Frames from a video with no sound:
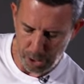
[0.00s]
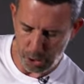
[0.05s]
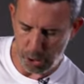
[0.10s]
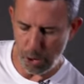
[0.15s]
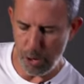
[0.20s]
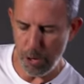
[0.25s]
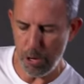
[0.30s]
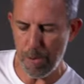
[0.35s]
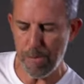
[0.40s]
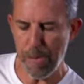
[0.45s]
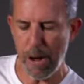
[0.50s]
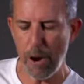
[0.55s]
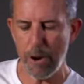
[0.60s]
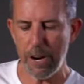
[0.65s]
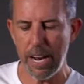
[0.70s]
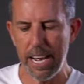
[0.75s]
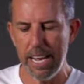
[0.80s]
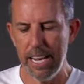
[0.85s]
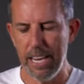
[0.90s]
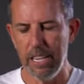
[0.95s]
to the
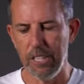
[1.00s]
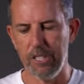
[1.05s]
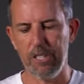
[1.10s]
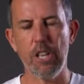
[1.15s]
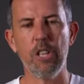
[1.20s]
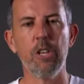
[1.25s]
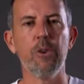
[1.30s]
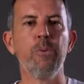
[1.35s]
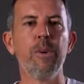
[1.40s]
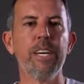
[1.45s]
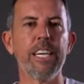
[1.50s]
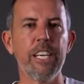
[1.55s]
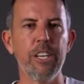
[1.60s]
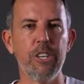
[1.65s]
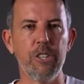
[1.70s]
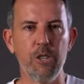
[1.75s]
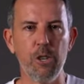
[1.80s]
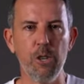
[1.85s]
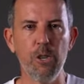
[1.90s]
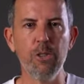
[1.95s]
motor so that we
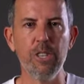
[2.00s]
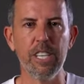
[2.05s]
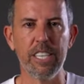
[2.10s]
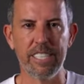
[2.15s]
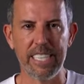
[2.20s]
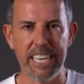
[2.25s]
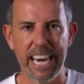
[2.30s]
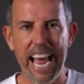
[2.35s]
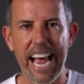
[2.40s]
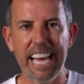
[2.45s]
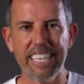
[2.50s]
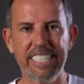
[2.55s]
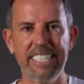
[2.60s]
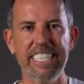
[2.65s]
can do this last